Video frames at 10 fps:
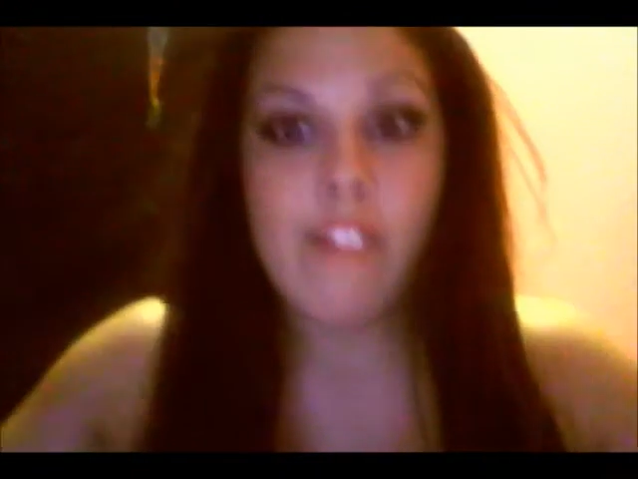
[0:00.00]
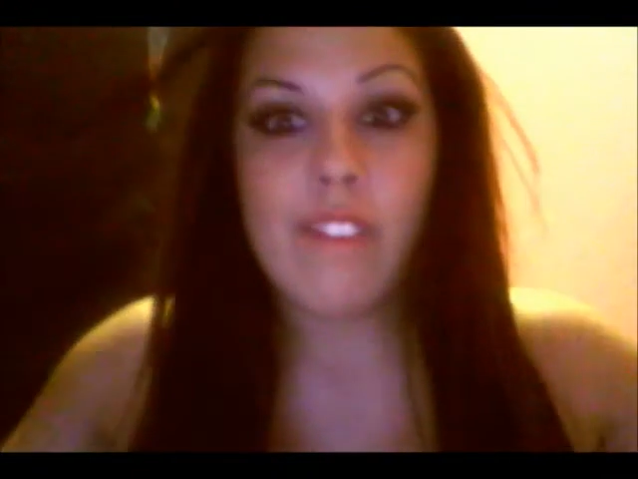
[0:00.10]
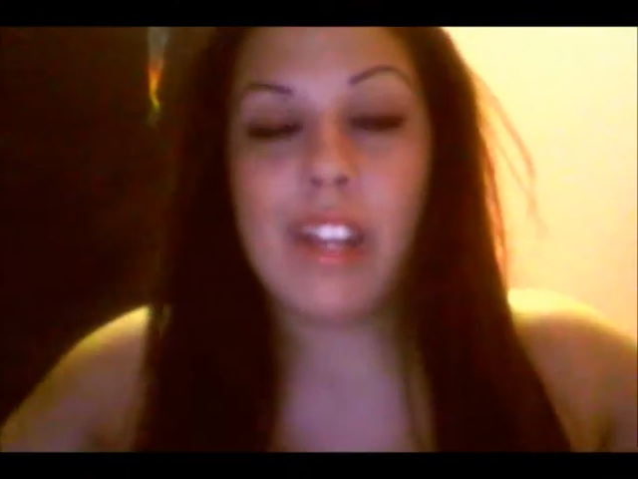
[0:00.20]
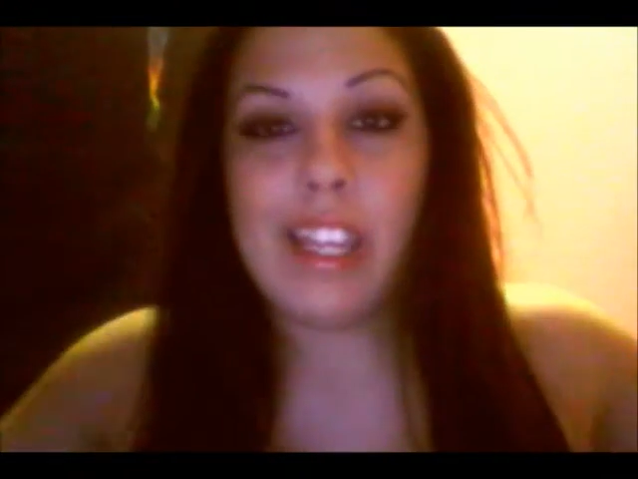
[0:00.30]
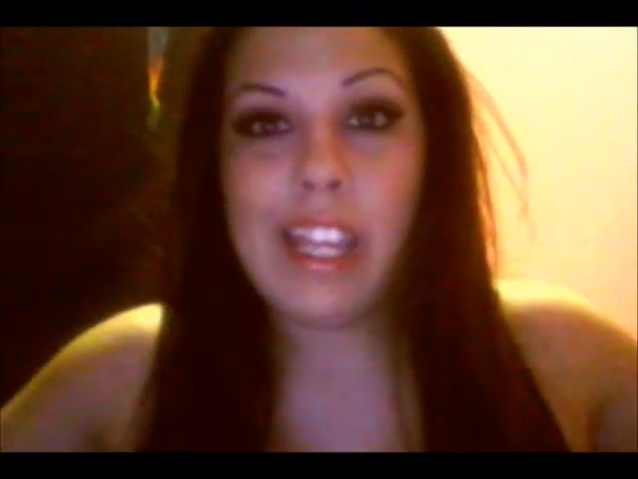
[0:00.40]

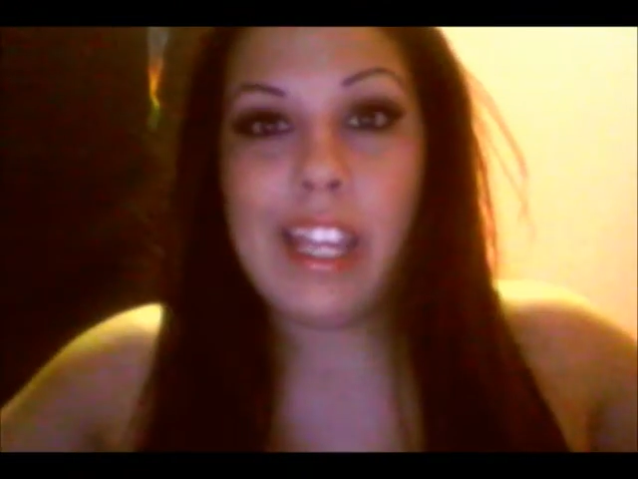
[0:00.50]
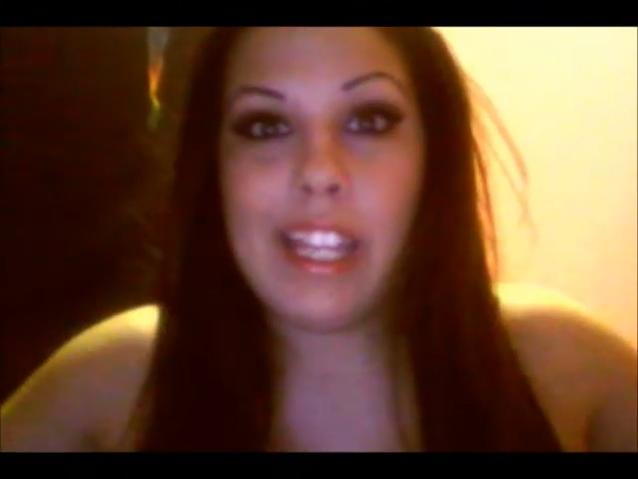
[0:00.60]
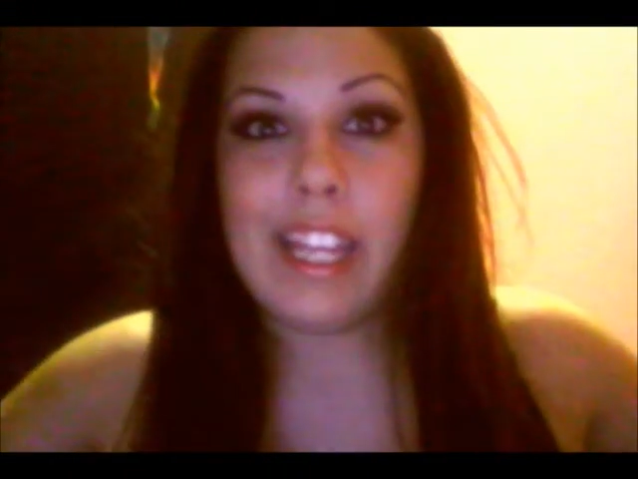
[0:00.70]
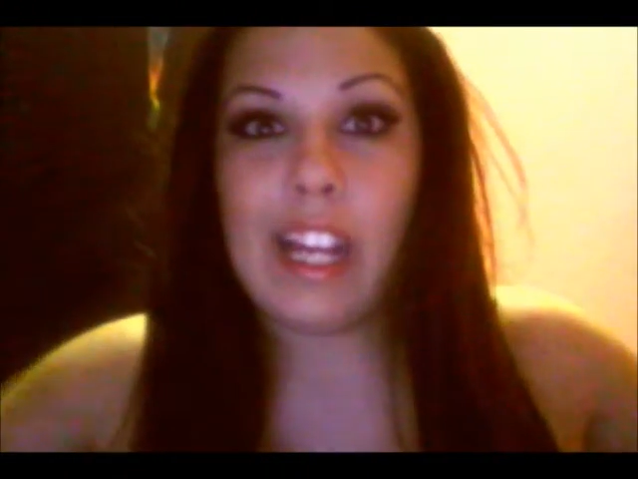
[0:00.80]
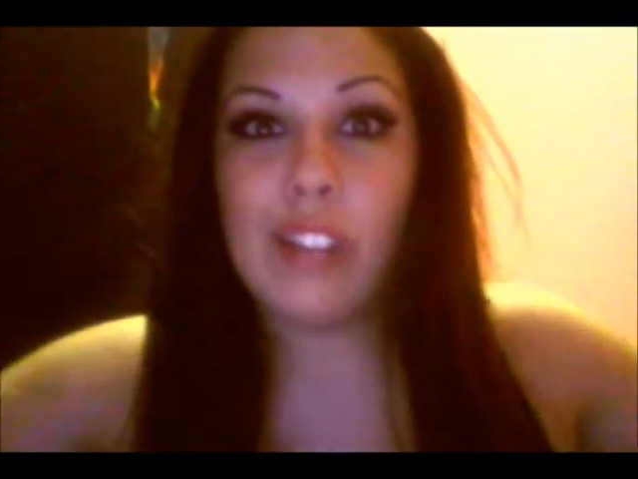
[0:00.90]
Forget
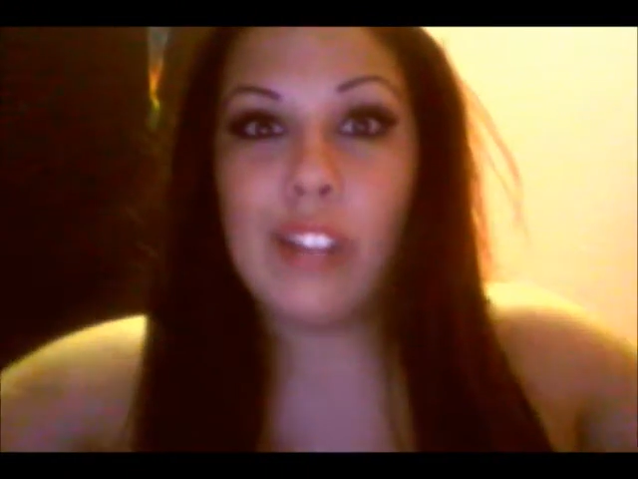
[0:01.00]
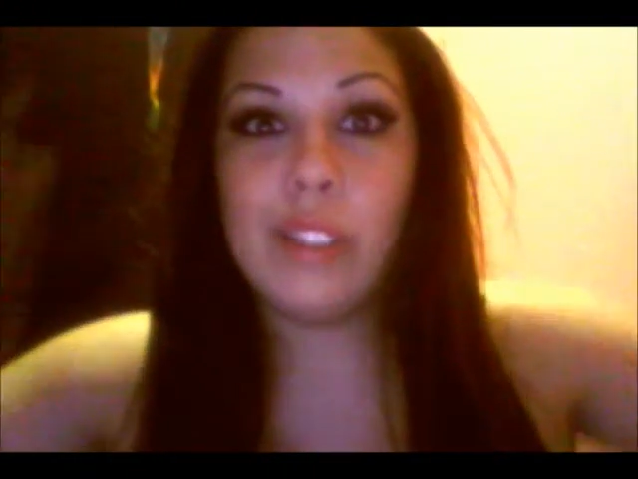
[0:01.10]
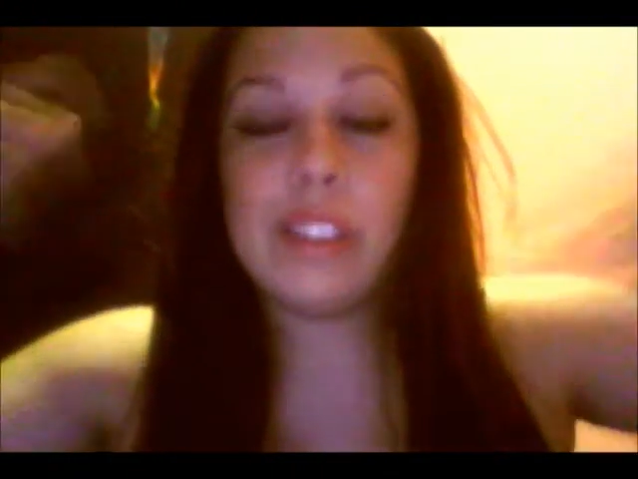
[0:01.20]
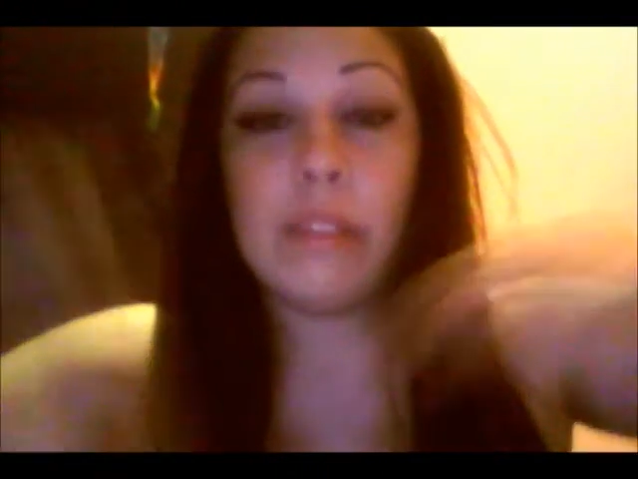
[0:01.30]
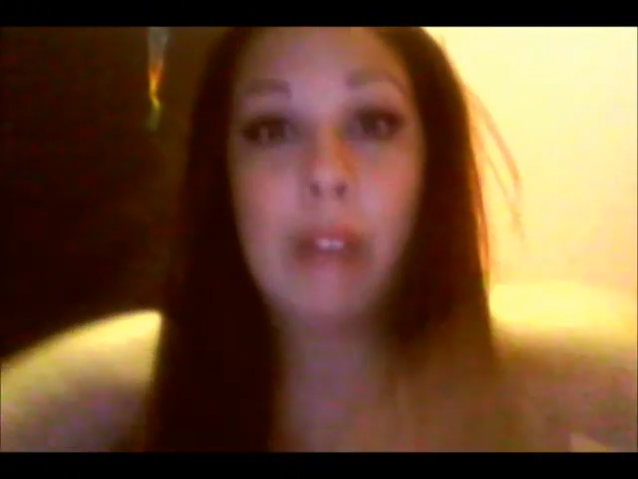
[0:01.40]
it. I'll do
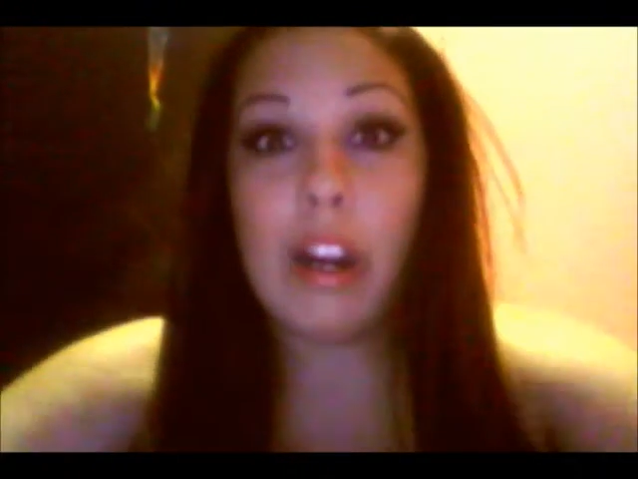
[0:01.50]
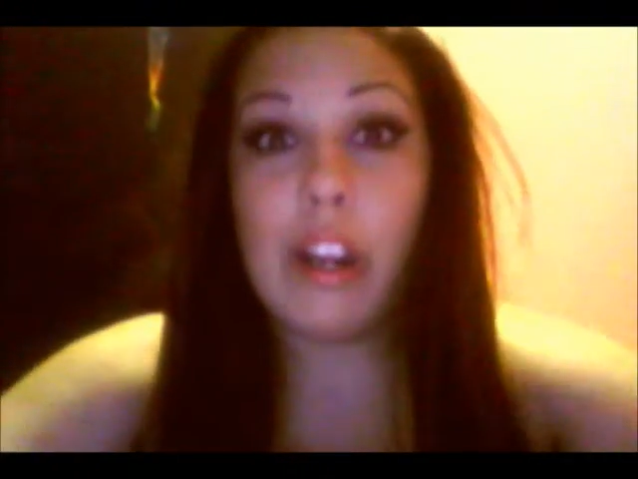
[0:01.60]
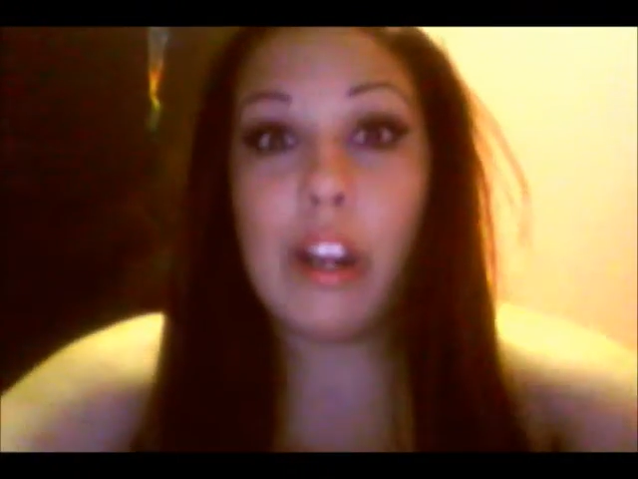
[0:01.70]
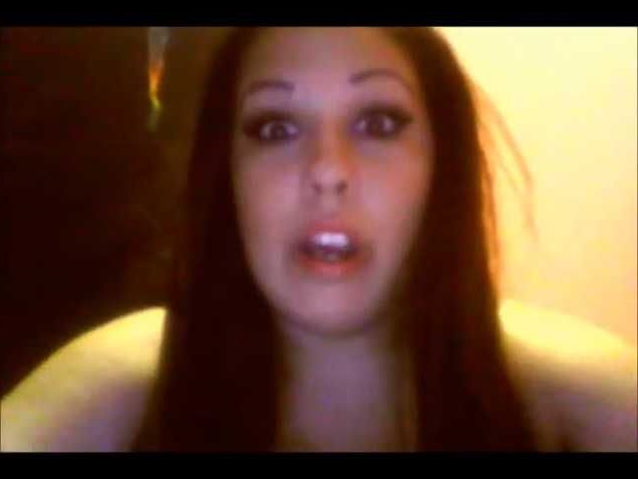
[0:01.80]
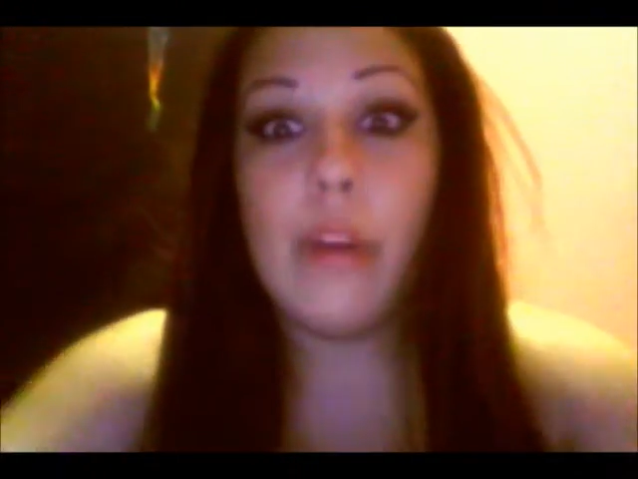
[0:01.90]
it
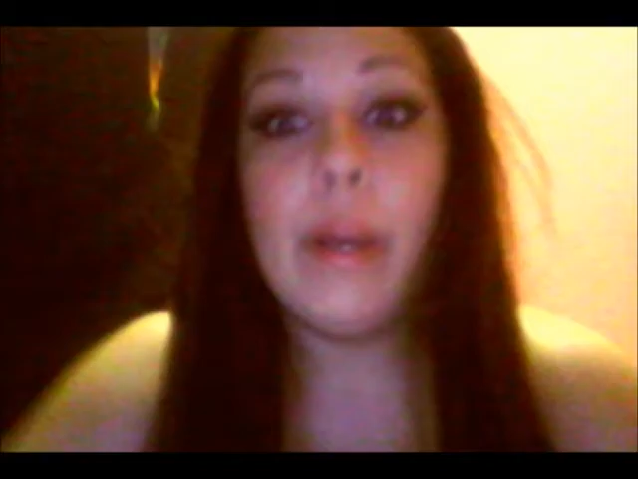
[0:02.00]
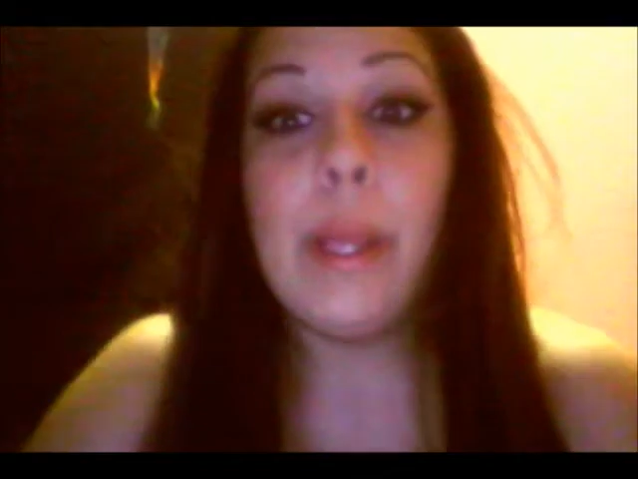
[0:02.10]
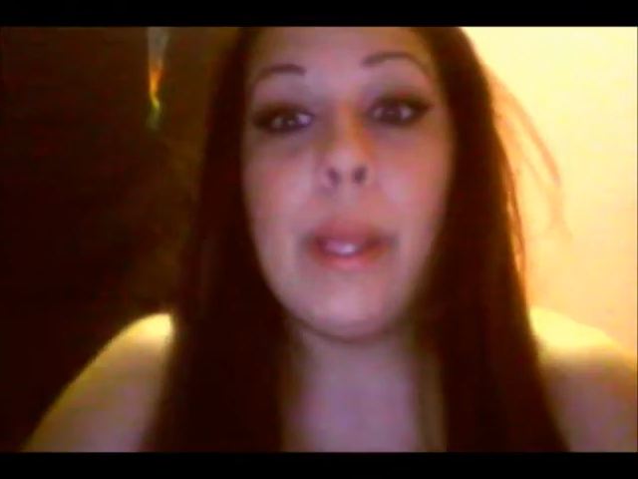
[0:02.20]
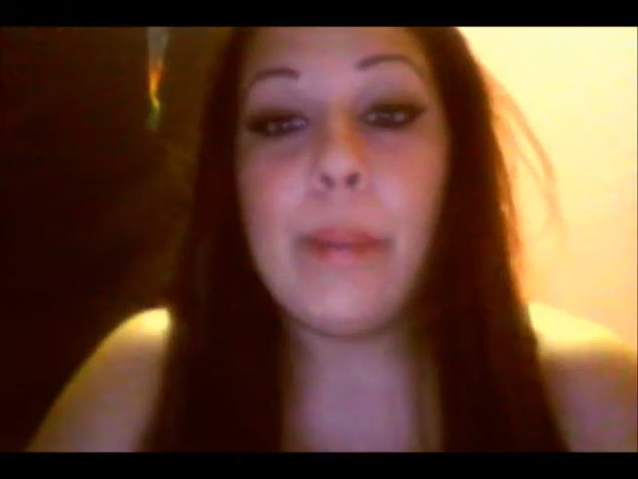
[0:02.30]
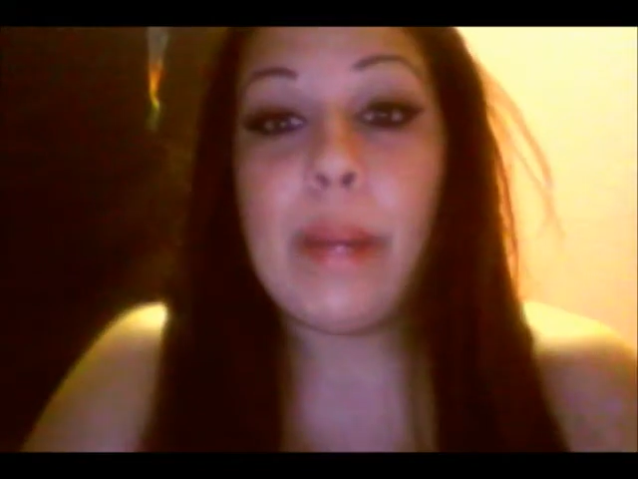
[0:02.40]
tomorrow
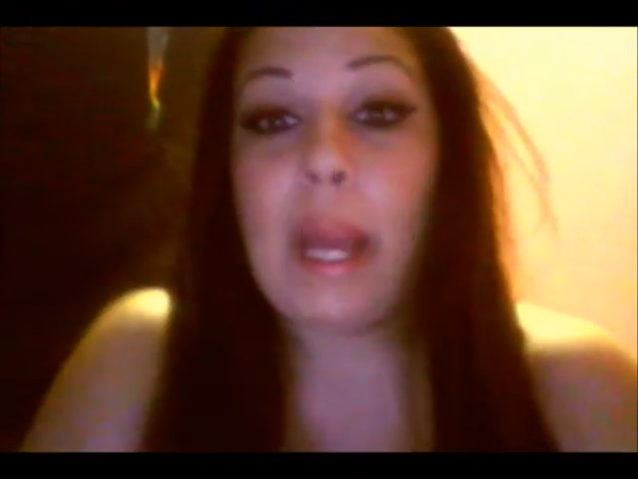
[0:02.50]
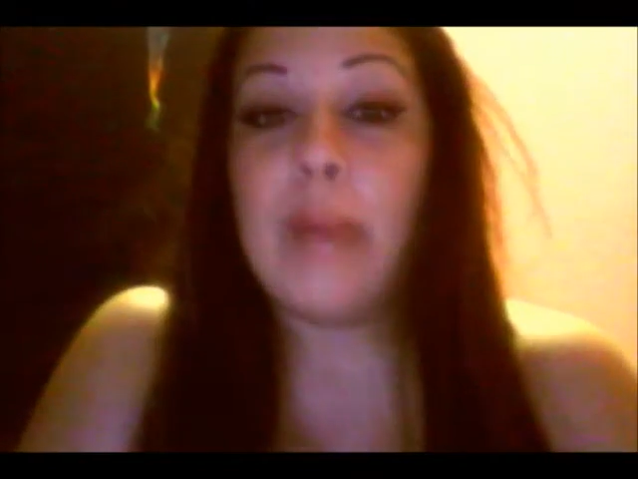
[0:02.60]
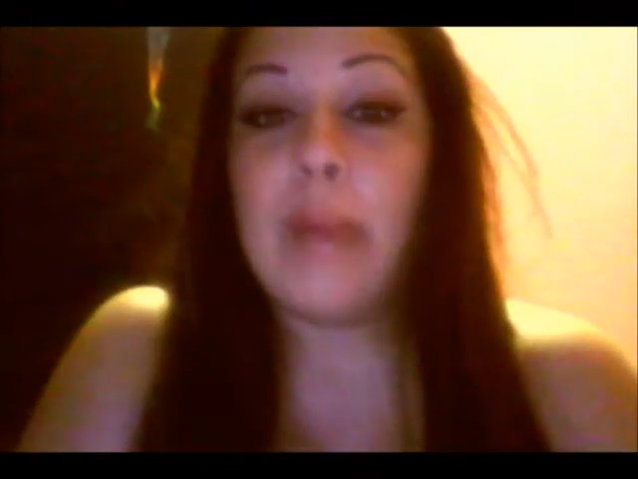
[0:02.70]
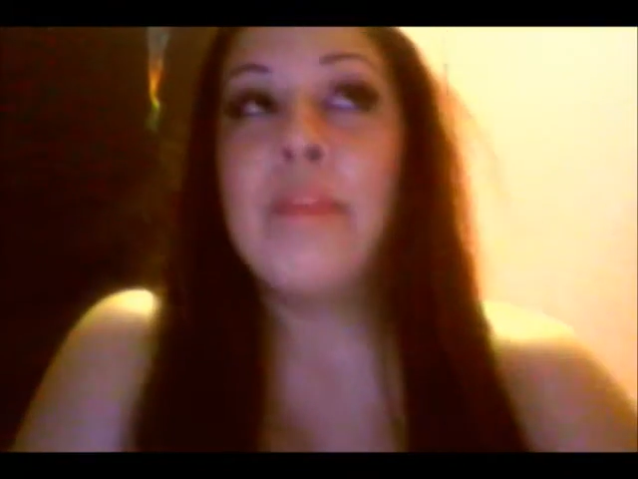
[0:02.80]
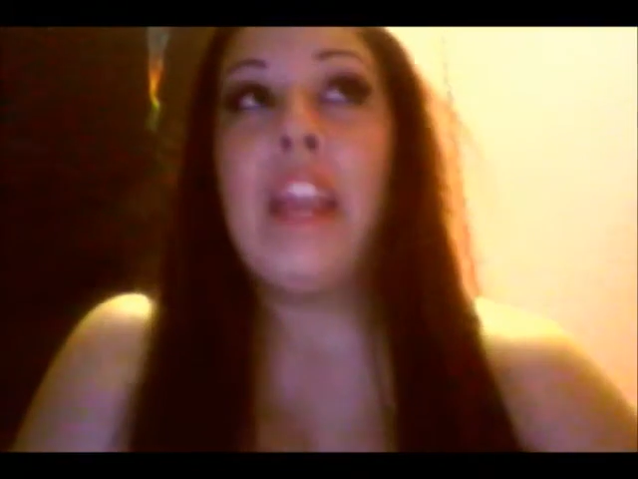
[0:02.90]
when I'm